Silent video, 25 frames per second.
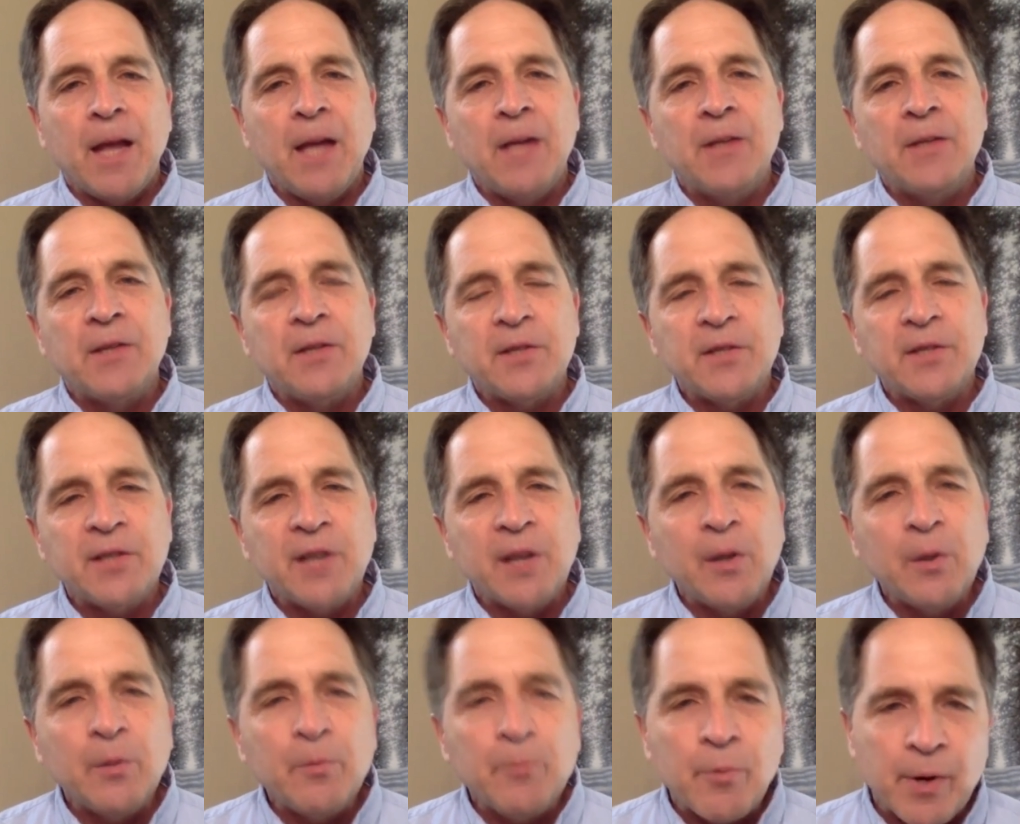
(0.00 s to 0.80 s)
and to
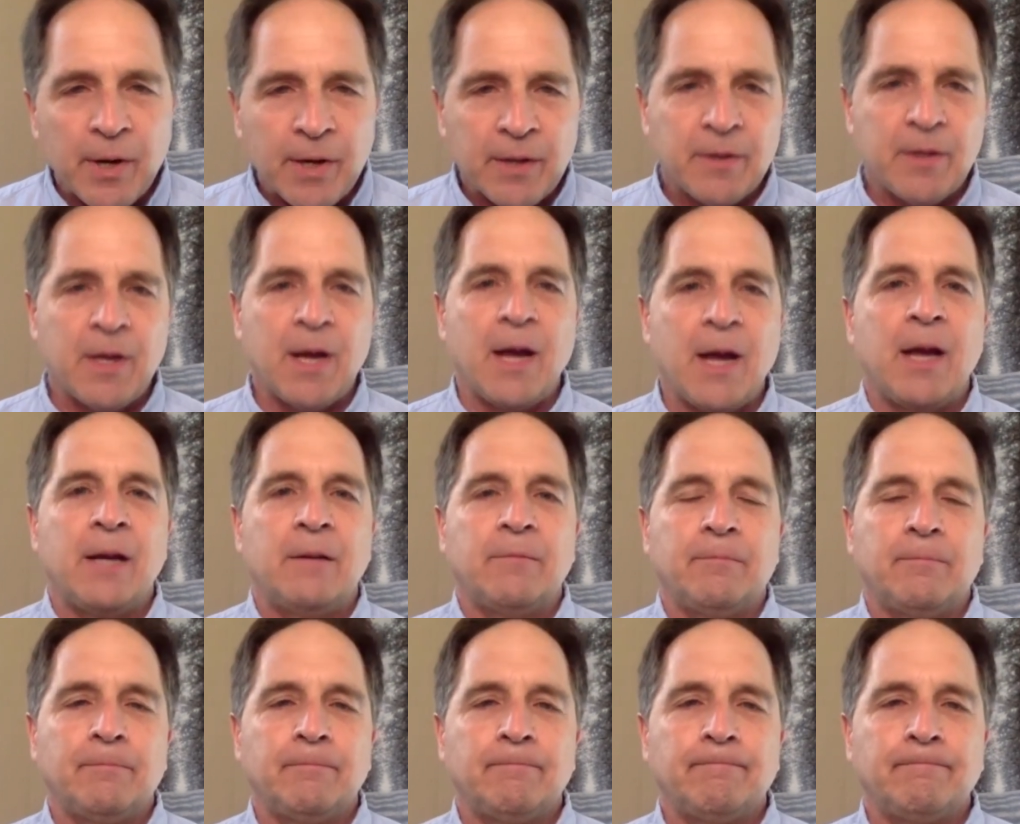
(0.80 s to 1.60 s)
celebrate
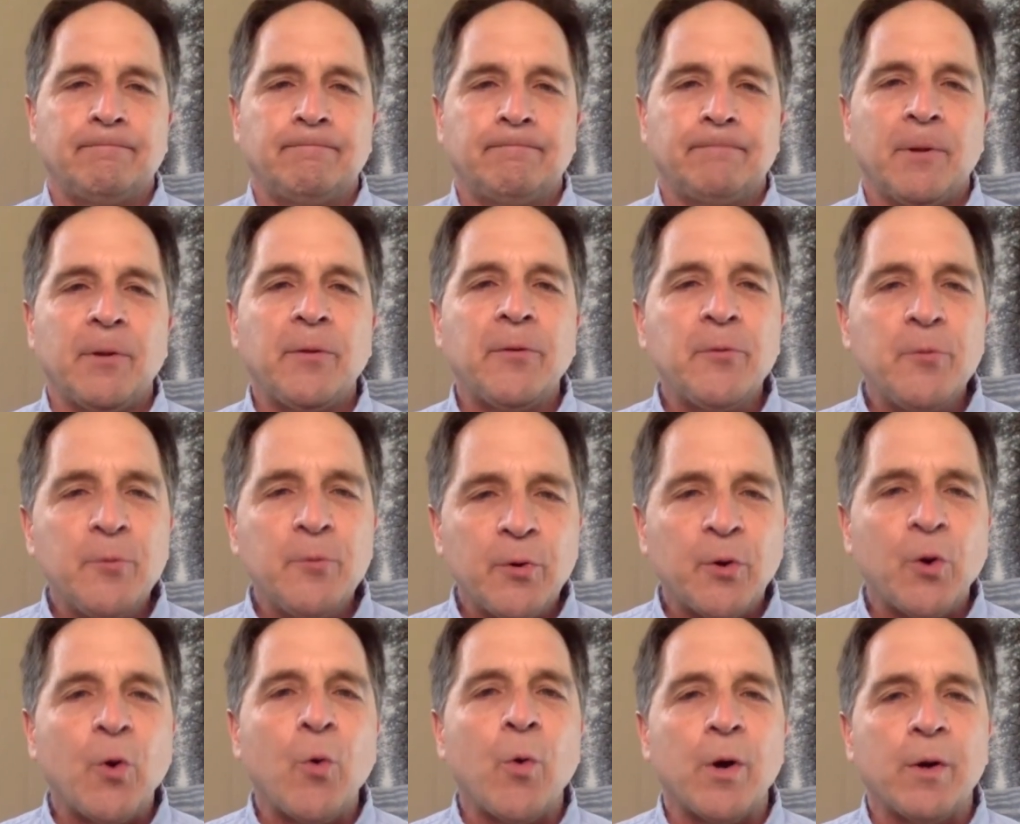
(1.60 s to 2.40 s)
that
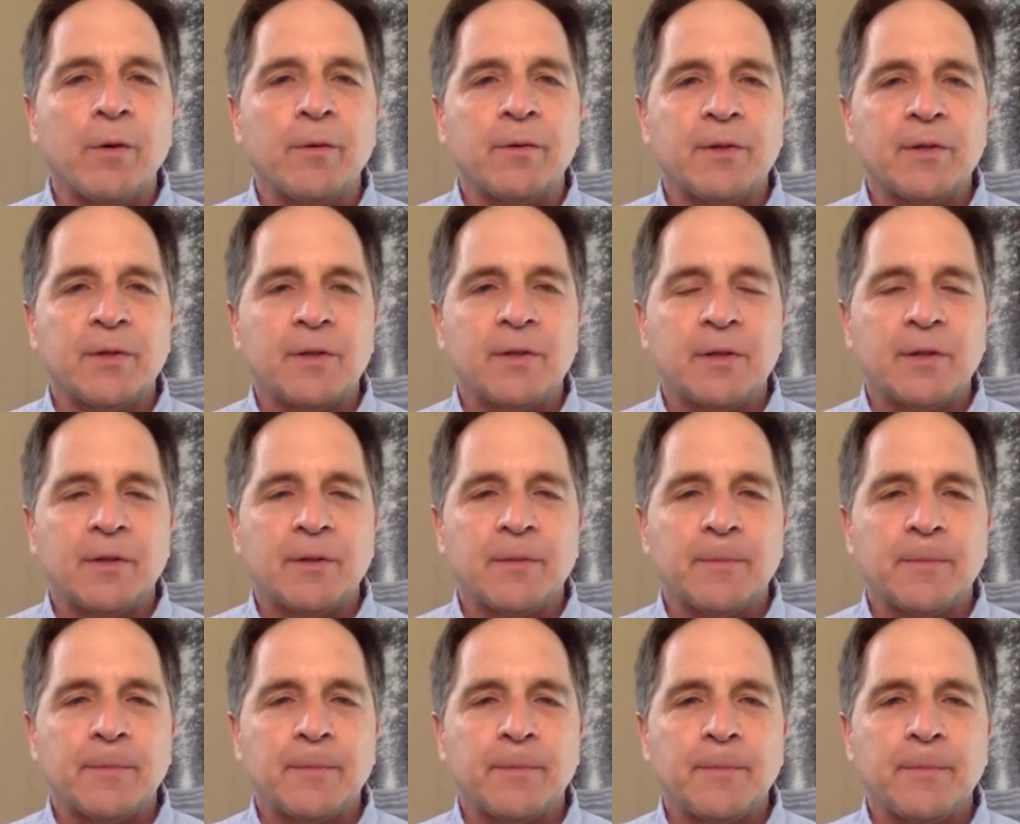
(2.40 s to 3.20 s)
through the
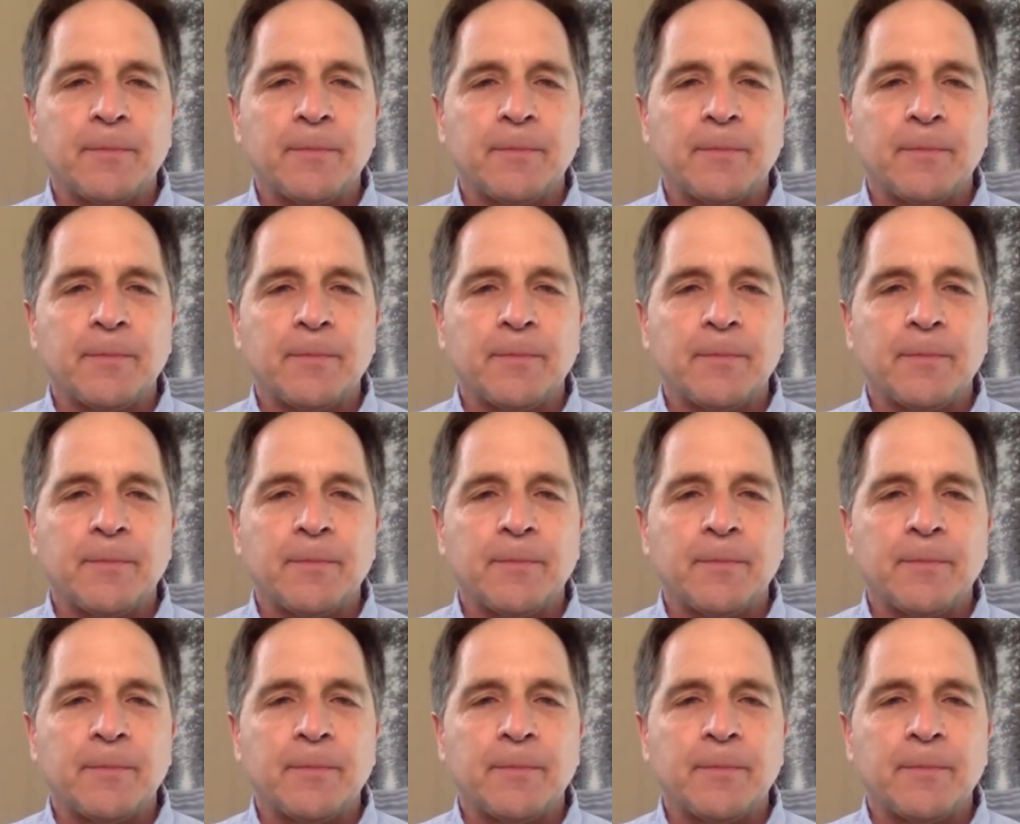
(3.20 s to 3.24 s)
quotes.